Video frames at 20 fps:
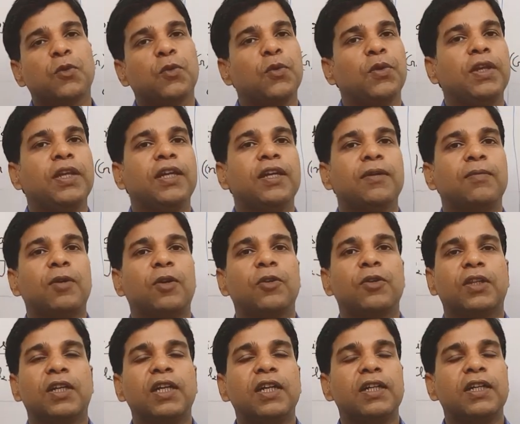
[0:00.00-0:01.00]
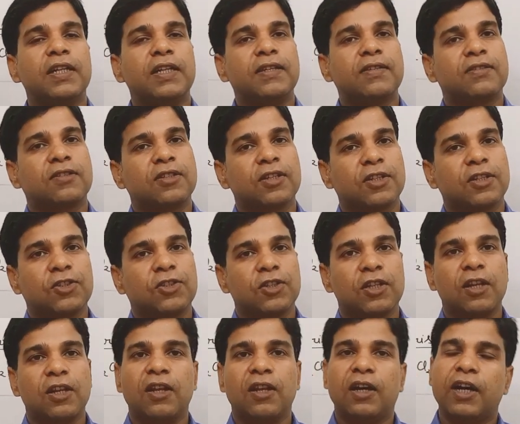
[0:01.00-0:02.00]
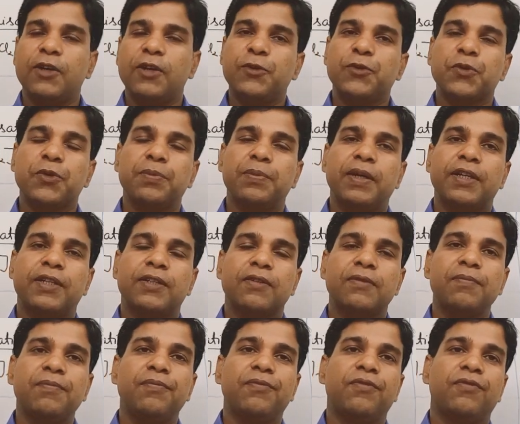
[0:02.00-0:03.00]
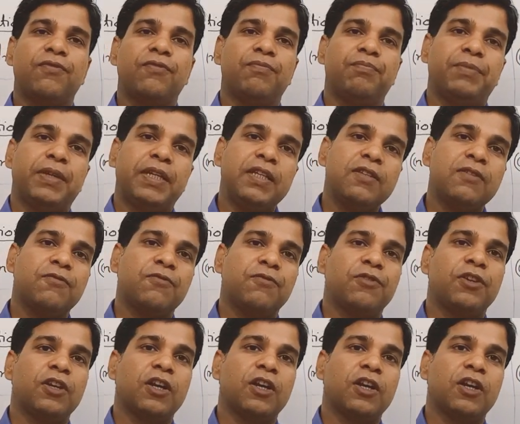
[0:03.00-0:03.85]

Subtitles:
only about the structural isomerism, means we